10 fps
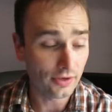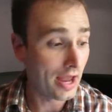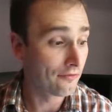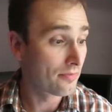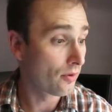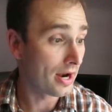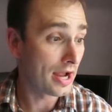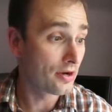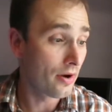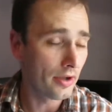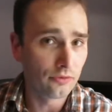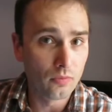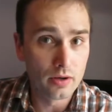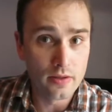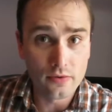everyone I know has
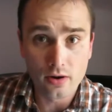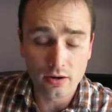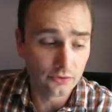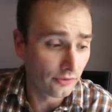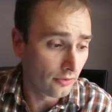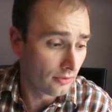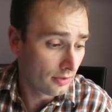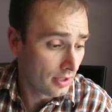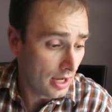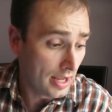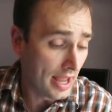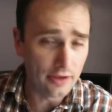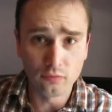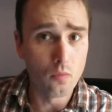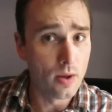one in their arsenal, and
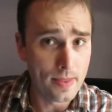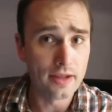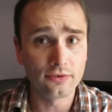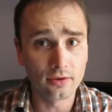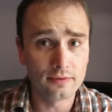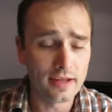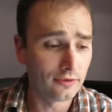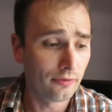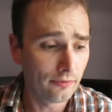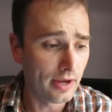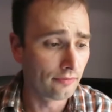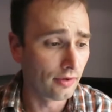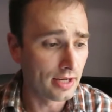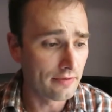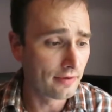has one that's a
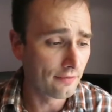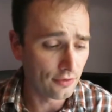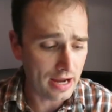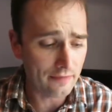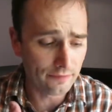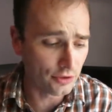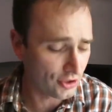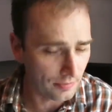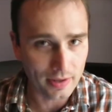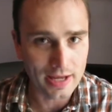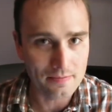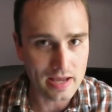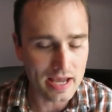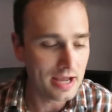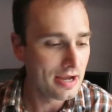favorite. Even if they're not fishing them like
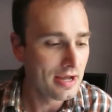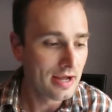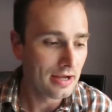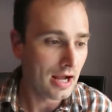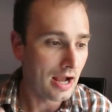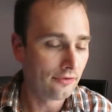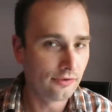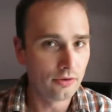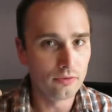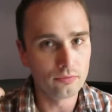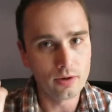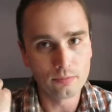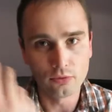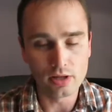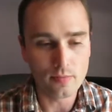me, I still
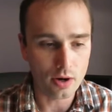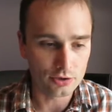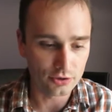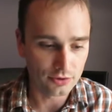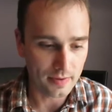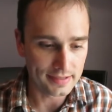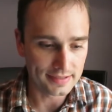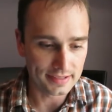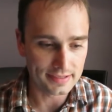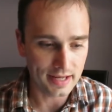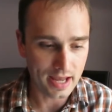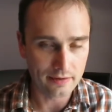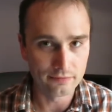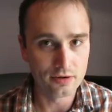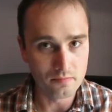am really partial to my
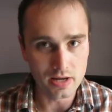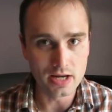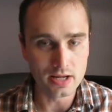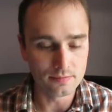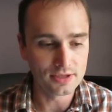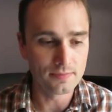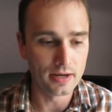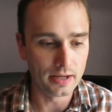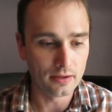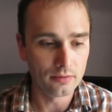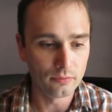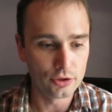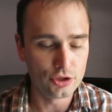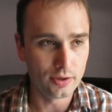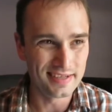6.5 foot medium spinning,
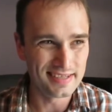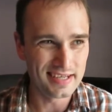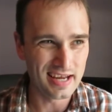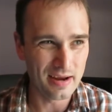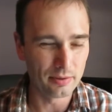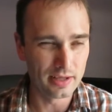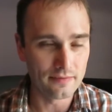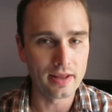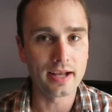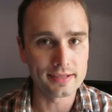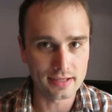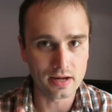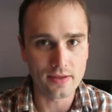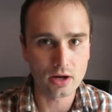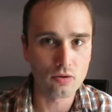which you can see, I believe, like I said,
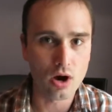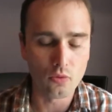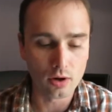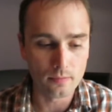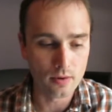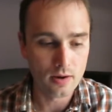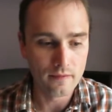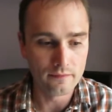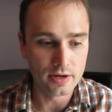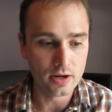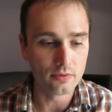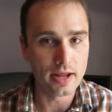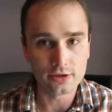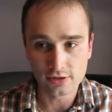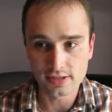on that crawworm video, and
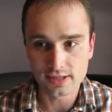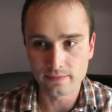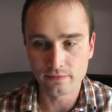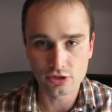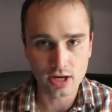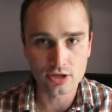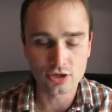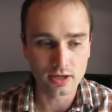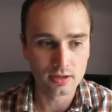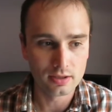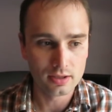actually see some fish catching